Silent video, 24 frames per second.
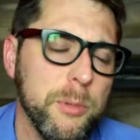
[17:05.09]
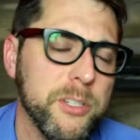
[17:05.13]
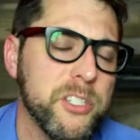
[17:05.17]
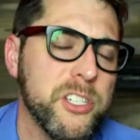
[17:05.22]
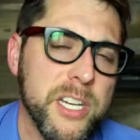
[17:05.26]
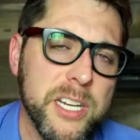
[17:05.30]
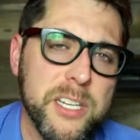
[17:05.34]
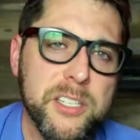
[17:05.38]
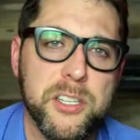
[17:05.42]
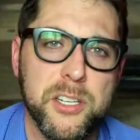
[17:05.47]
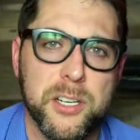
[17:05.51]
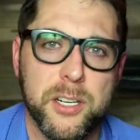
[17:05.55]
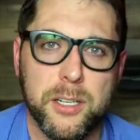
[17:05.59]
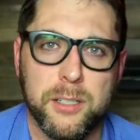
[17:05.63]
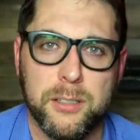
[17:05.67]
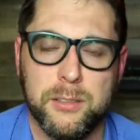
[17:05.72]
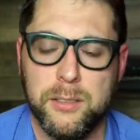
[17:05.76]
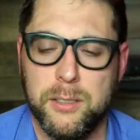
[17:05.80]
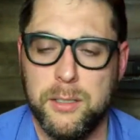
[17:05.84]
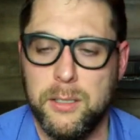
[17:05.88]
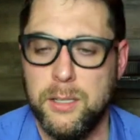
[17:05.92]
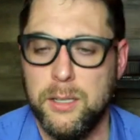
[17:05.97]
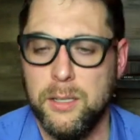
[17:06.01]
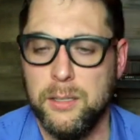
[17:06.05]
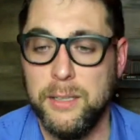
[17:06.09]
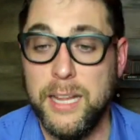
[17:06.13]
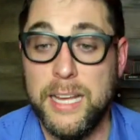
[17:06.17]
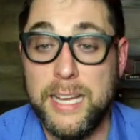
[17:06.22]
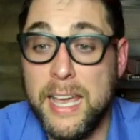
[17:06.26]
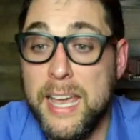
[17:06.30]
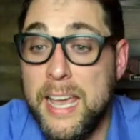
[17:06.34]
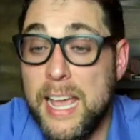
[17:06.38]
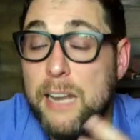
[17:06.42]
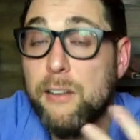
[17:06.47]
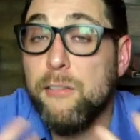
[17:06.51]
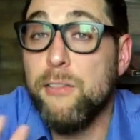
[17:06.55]
much easier
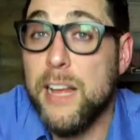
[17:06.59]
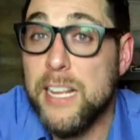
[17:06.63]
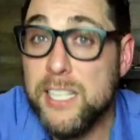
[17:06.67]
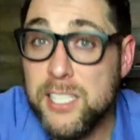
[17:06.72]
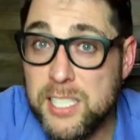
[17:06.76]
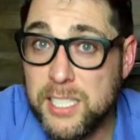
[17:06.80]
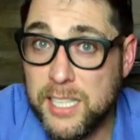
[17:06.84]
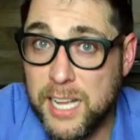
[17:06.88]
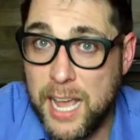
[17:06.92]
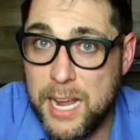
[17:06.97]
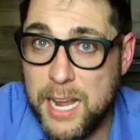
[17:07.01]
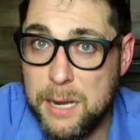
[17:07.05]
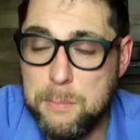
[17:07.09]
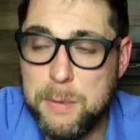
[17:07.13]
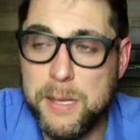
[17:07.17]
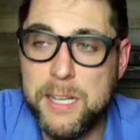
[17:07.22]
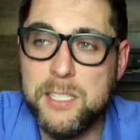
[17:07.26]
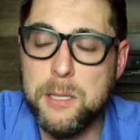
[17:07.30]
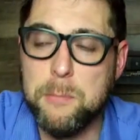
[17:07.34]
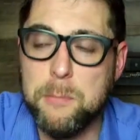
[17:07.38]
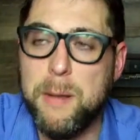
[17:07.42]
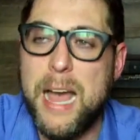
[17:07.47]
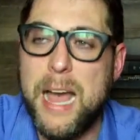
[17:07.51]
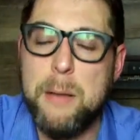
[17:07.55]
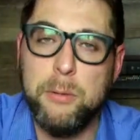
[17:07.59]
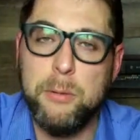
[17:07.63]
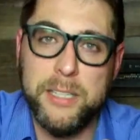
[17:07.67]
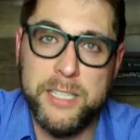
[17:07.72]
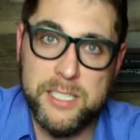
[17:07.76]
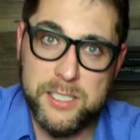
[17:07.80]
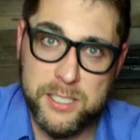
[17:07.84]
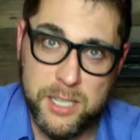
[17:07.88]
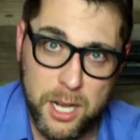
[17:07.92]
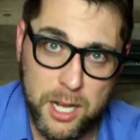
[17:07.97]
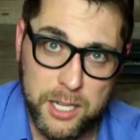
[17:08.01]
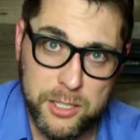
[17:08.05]
like investigate because the bible
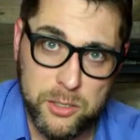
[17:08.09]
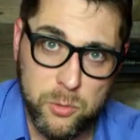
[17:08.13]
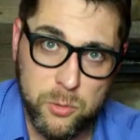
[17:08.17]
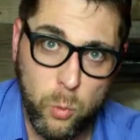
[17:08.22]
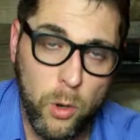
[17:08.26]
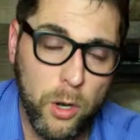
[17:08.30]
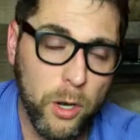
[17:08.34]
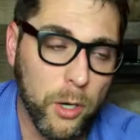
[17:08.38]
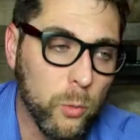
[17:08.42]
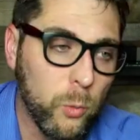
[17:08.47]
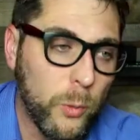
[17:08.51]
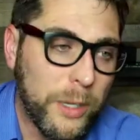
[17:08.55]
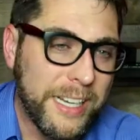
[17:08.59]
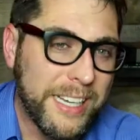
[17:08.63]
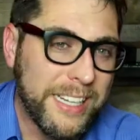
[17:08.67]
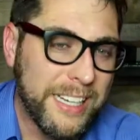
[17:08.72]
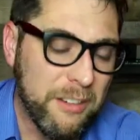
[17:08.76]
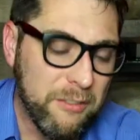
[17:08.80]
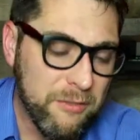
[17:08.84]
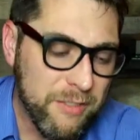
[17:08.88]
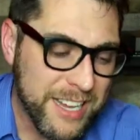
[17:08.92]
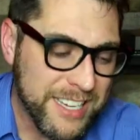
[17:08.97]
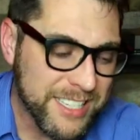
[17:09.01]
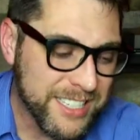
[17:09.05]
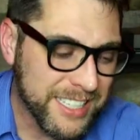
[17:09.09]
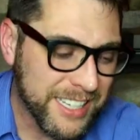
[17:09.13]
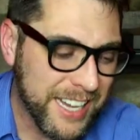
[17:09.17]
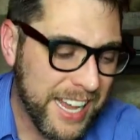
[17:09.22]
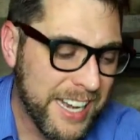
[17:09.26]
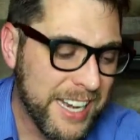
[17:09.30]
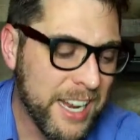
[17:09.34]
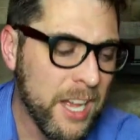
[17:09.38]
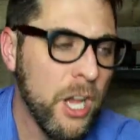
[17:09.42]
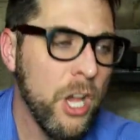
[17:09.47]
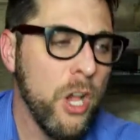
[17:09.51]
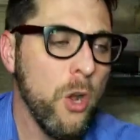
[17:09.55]
is god's word we can
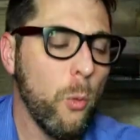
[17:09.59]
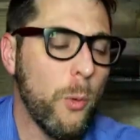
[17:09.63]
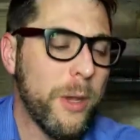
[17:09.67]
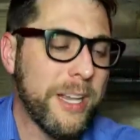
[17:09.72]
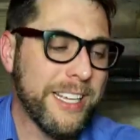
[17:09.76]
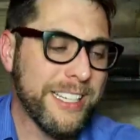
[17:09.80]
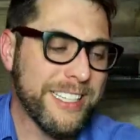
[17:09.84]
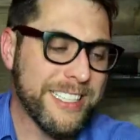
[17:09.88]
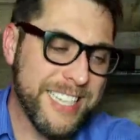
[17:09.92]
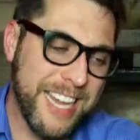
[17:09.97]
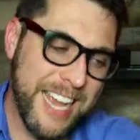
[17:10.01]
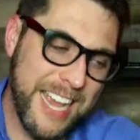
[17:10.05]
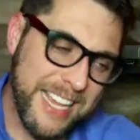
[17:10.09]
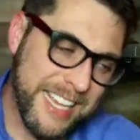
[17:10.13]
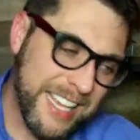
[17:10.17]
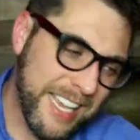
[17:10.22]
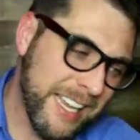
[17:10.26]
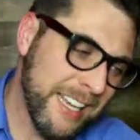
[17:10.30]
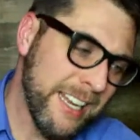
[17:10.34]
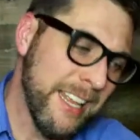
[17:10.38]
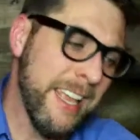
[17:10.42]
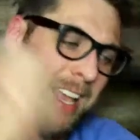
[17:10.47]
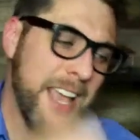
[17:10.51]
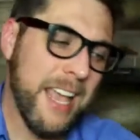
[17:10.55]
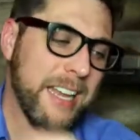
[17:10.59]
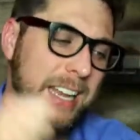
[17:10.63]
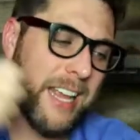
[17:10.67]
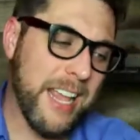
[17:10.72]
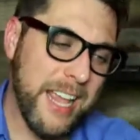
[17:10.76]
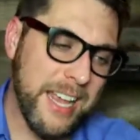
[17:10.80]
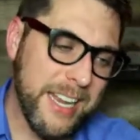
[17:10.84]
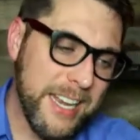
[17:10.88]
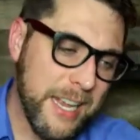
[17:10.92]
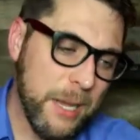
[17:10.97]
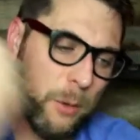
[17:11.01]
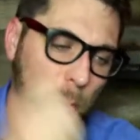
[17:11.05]
investigate it we can take it and
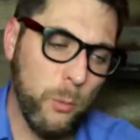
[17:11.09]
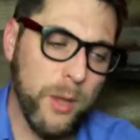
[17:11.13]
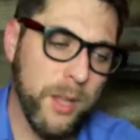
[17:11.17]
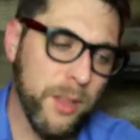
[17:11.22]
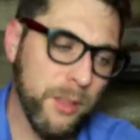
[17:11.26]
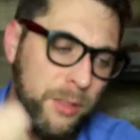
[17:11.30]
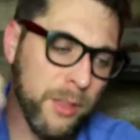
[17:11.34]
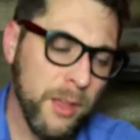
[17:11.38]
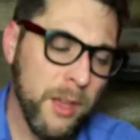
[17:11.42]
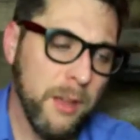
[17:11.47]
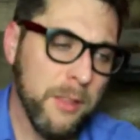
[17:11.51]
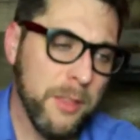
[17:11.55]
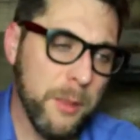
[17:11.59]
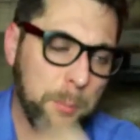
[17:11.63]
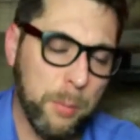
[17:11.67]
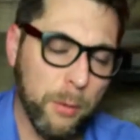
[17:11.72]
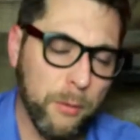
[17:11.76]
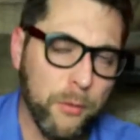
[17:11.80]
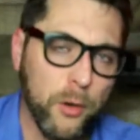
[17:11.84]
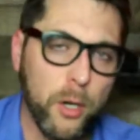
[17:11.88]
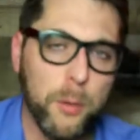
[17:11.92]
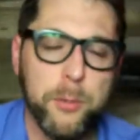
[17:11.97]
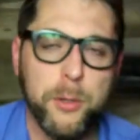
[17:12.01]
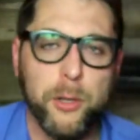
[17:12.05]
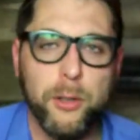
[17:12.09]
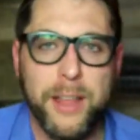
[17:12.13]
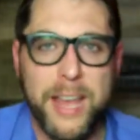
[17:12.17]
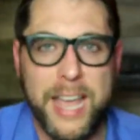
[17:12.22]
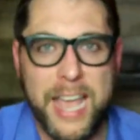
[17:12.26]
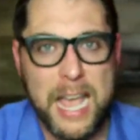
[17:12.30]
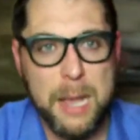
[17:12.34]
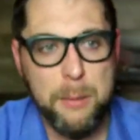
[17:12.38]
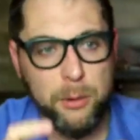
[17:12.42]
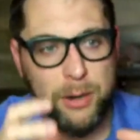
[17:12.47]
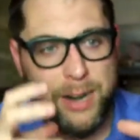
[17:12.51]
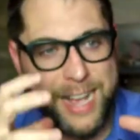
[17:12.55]
hit it with the proverbial
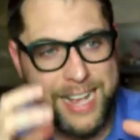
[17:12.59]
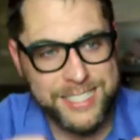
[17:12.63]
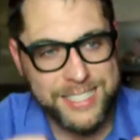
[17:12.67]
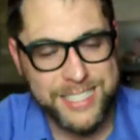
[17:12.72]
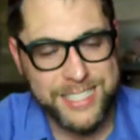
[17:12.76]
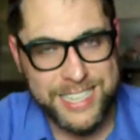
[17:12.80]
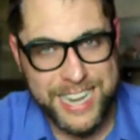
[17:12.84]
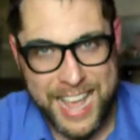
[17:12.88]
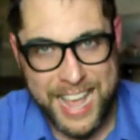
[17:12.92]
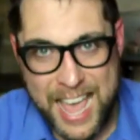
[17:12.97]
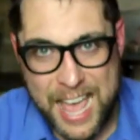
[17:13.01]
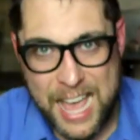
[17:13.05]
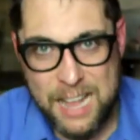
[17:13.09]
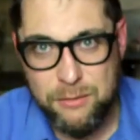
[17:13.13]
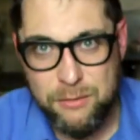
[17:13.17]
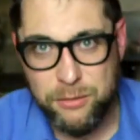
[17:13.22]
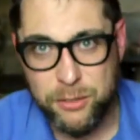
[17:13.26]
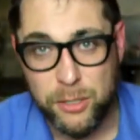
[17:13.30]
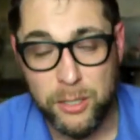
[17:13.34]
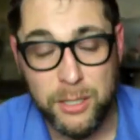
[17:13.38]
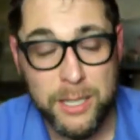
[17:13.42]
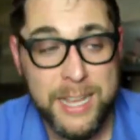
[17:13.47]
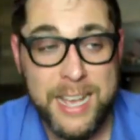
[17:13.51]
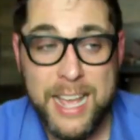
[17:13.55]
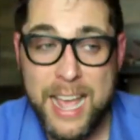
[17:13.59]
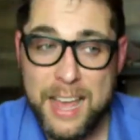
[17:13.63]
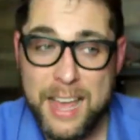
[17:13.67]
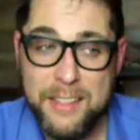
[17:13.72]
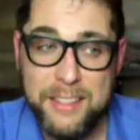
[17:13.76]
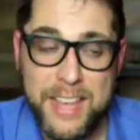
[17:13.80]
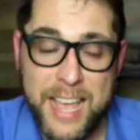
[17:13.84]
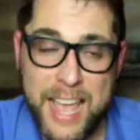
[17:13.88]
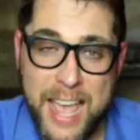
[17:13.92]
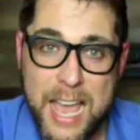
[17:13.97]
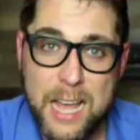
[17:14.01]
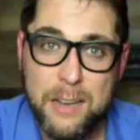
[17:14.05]
hammer as an anvil and
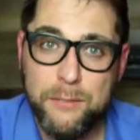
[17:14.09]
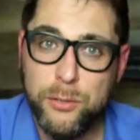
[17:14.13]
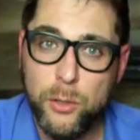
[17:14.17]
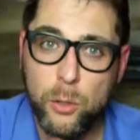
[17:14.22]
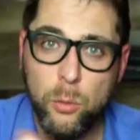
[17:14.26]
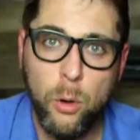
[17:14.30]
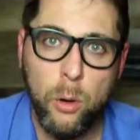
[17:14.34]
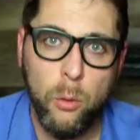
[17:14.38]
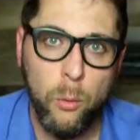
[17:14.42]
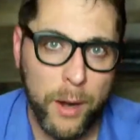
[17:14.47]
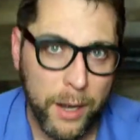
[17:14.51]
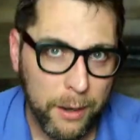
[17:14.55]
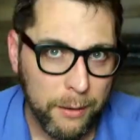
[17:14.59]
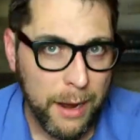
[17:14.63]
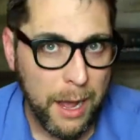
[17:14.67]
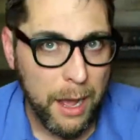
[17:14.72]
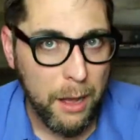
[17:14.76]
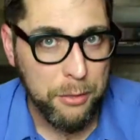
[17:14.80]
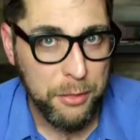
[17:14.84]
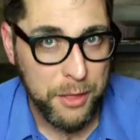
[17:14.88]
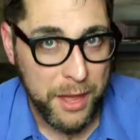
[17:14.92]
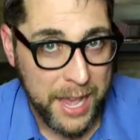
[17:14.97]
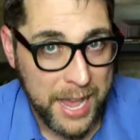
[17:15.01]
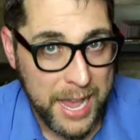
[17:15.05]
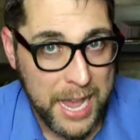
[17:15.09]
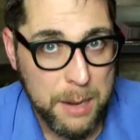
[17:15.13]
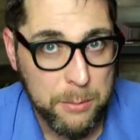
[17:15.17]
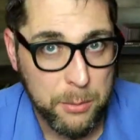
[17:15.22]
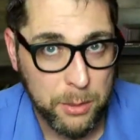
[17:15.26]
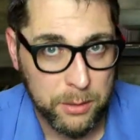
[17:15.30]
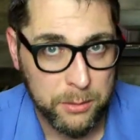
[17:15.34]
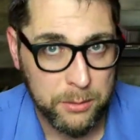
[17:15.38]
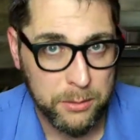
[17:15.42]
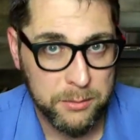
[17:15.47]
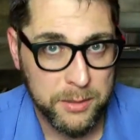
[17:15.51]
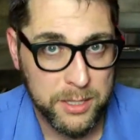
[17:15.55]
the anvil will wear out the
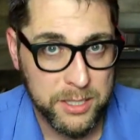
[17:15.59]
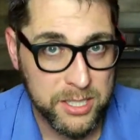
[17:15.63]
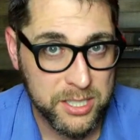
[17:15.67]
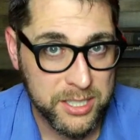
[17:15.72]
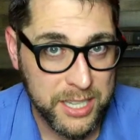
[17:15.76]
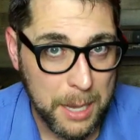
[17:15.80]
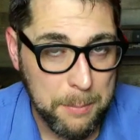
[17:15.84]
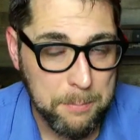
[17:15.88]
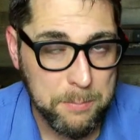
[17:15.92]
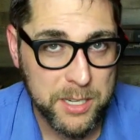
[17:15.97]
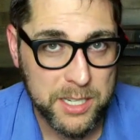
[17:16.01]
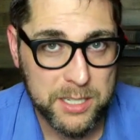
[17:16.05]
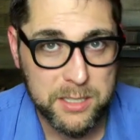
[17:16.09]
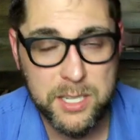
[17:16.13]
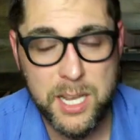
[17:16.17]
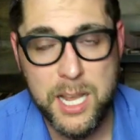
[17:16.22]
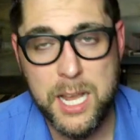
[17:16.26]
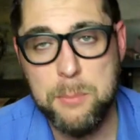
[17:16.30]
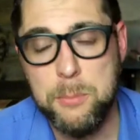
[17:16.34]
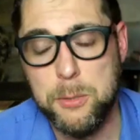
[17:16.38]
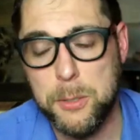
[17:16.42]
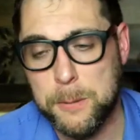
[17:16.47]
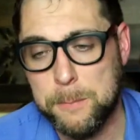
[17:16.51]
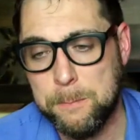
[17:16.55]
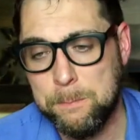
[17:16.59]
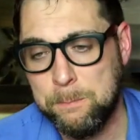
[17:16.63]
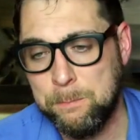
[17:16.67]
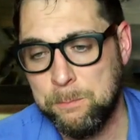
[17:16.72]
hammer the skeptic's hammer